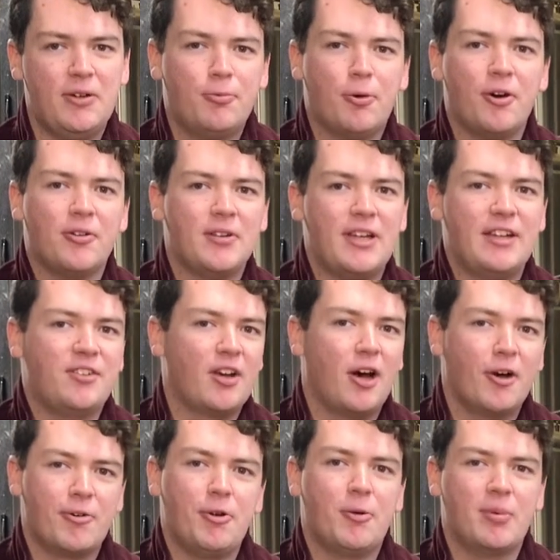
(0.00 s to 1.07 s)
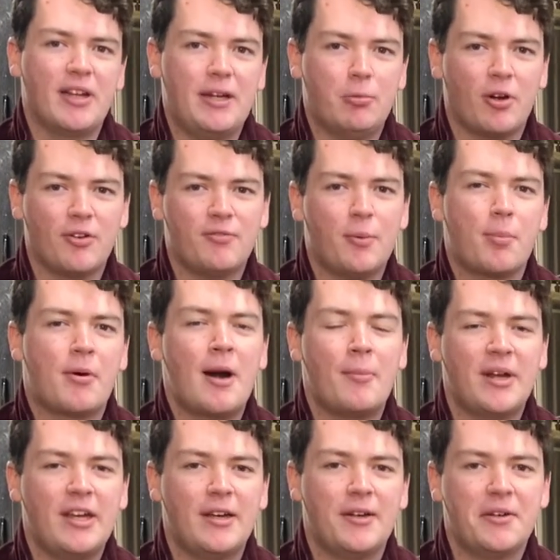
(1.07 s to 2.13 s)
what is arguably one of the
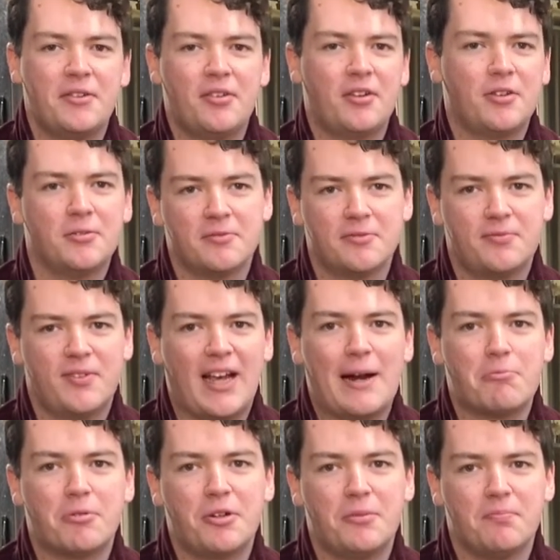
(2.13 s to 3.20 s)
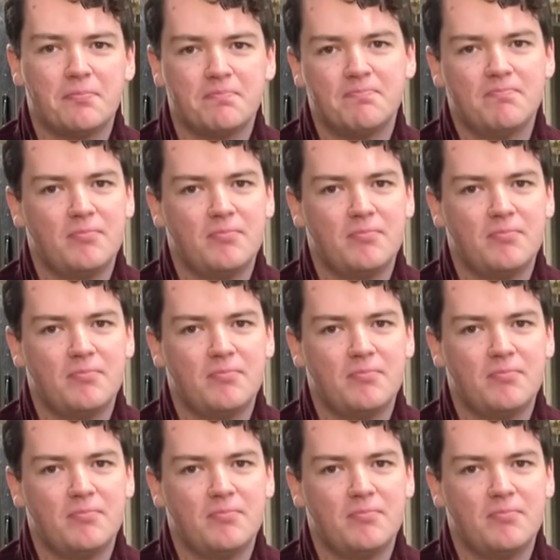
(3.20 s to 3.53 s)
premier sort of tap room